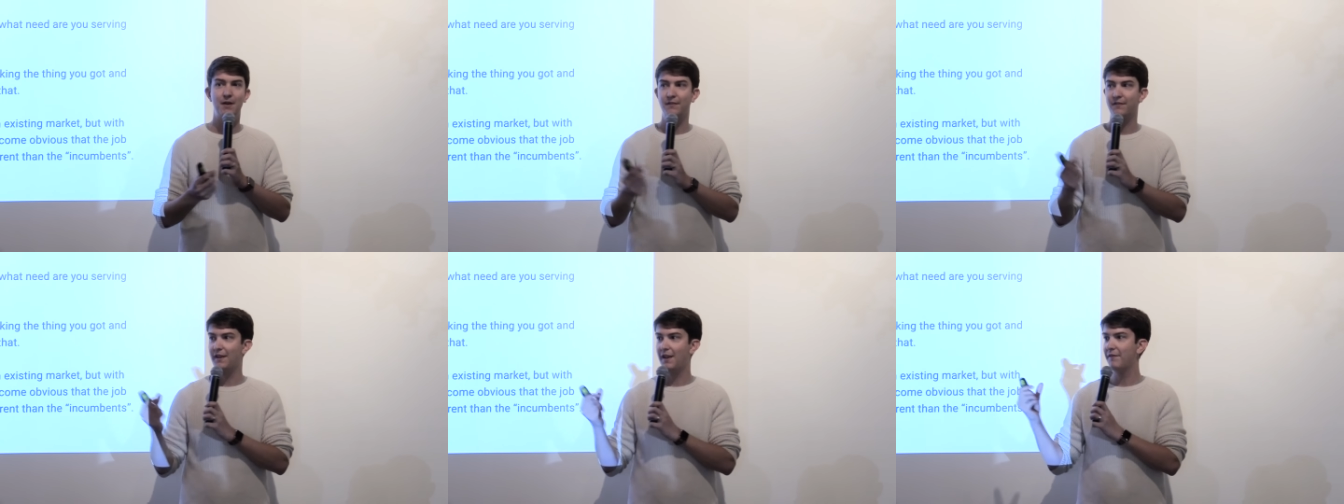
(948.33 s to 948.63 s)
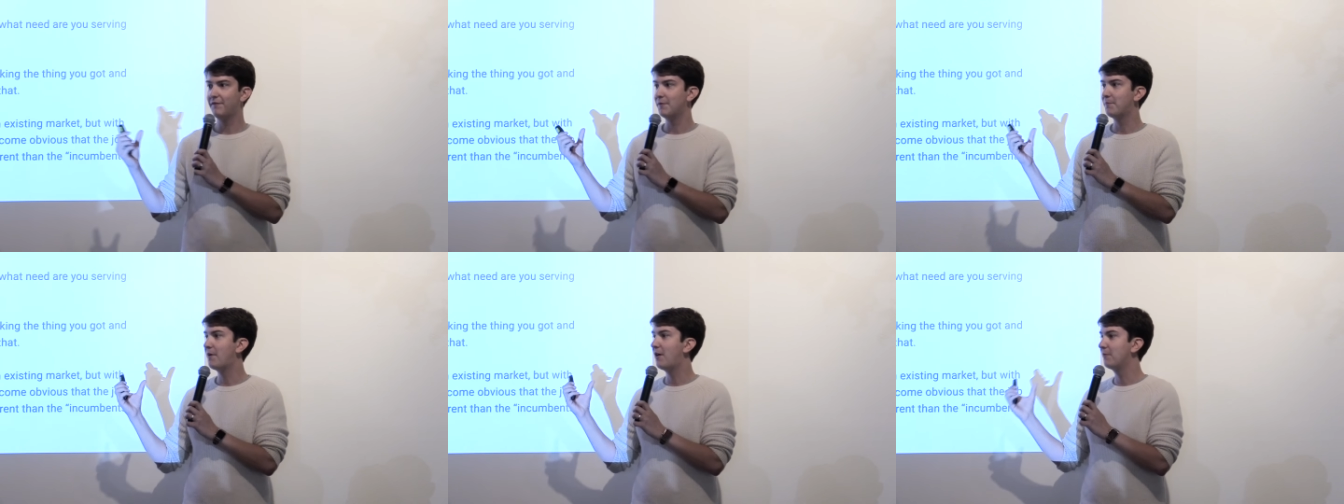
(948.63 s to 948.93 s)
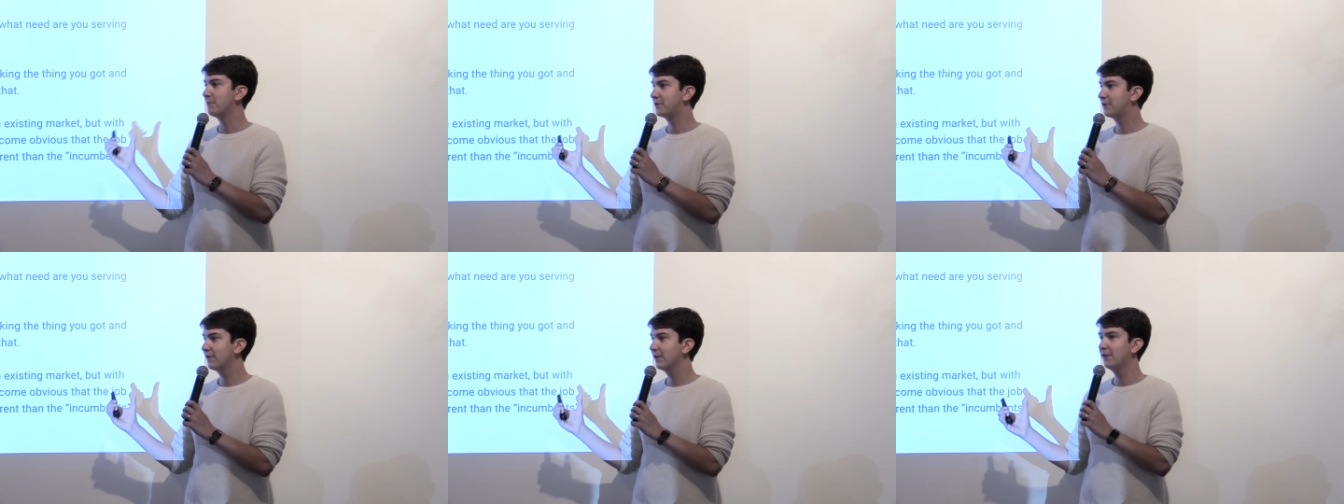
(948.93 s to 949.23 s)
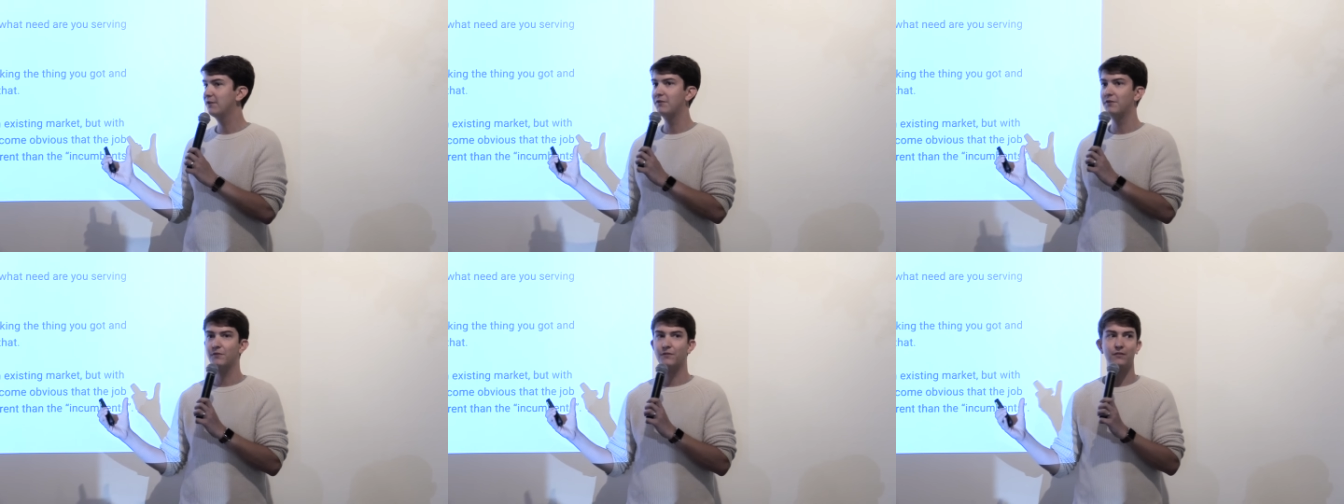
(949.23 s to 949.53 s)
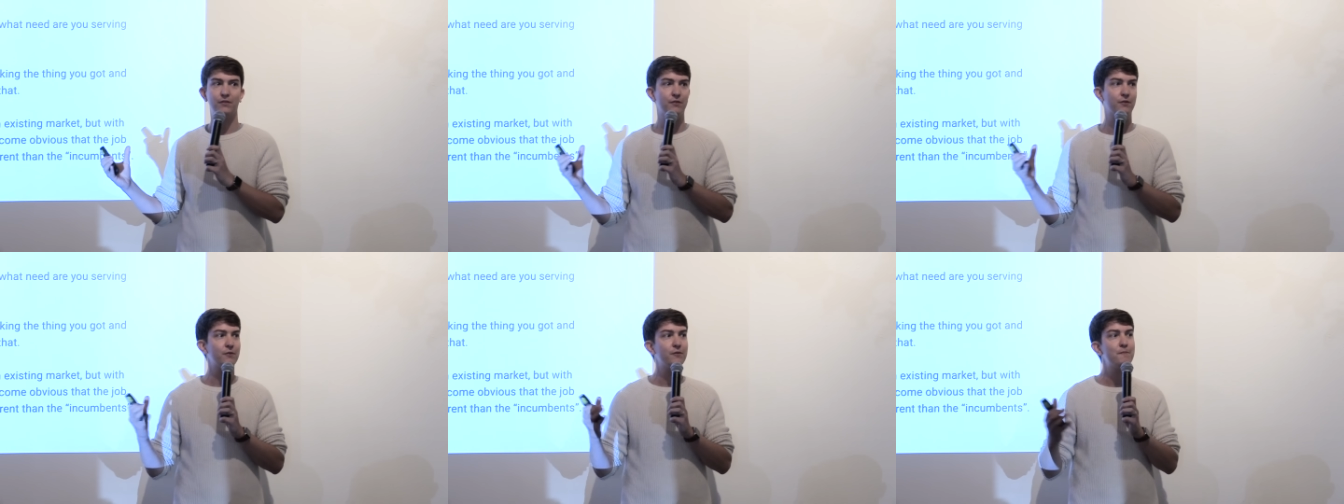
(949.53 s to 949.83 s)
I was a heavy Palm Trio
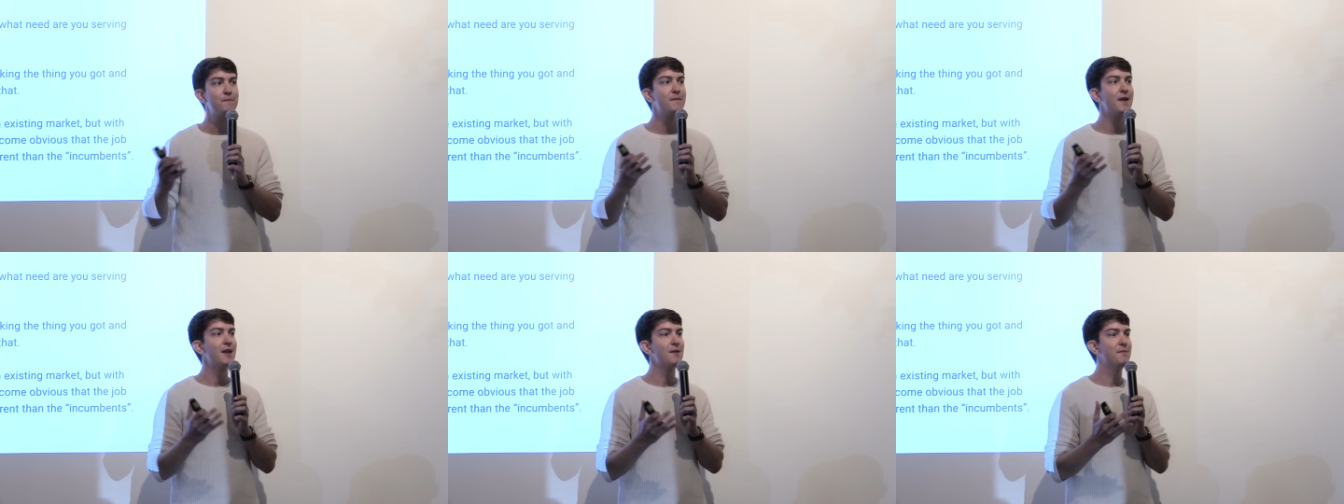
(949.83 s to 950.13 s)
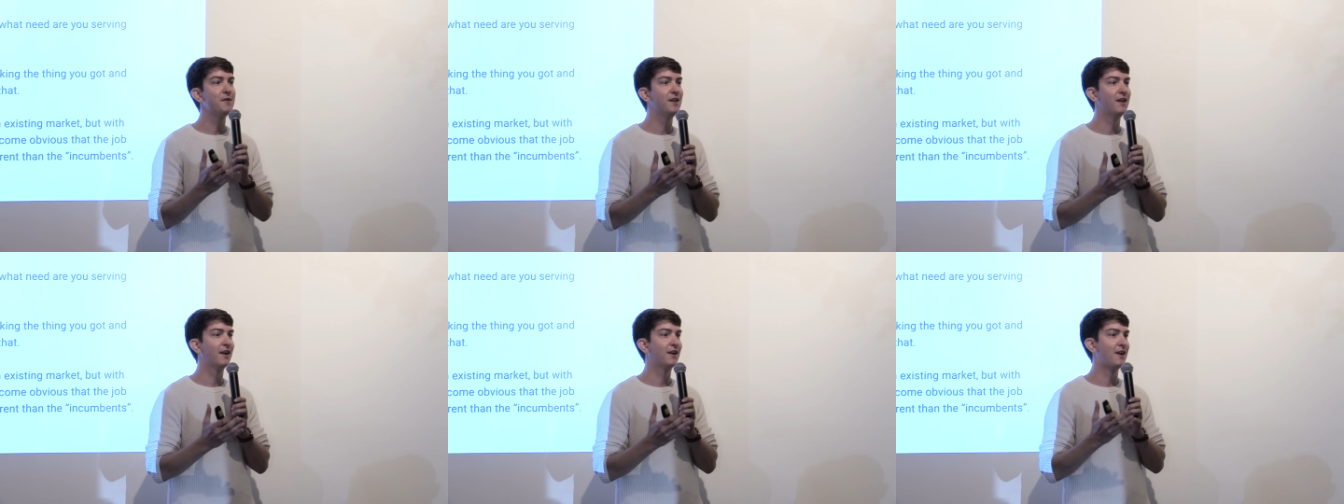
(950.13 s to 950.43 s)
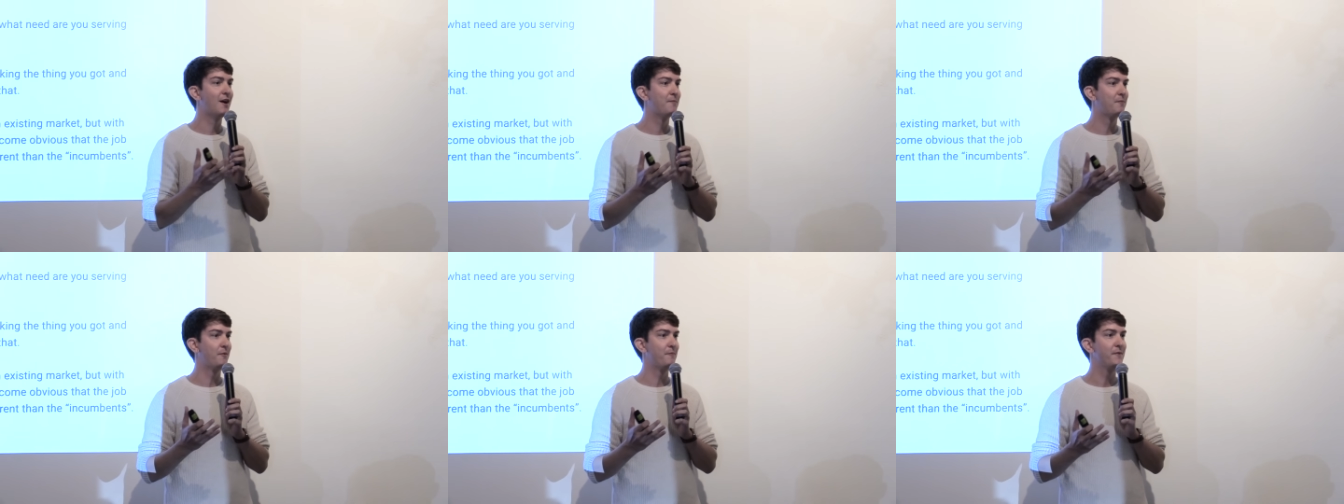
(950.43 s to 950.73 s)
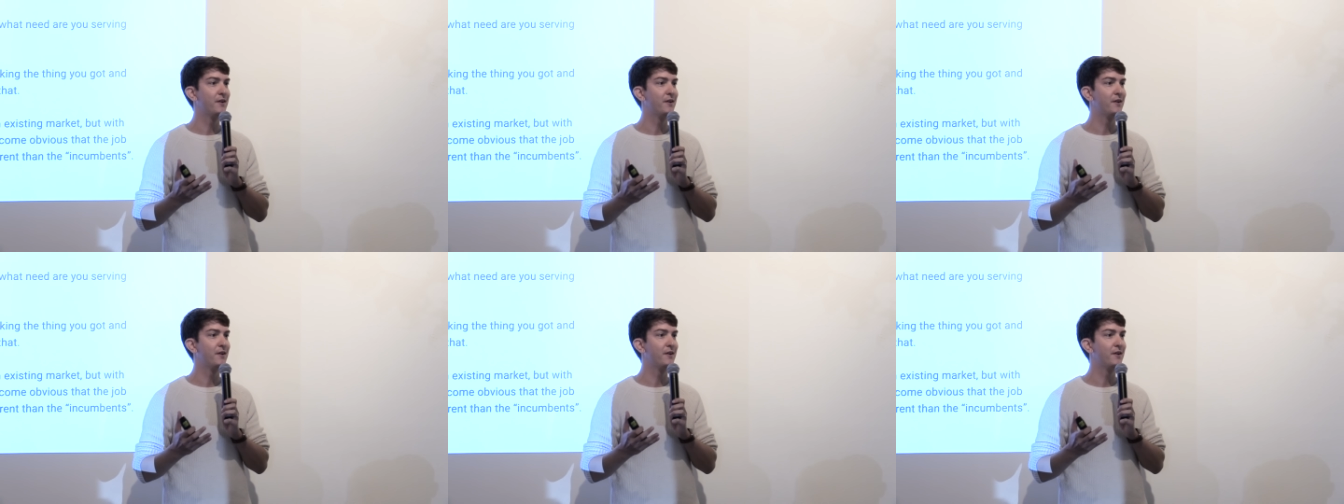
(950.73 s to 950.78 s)
user, there was maybe a couple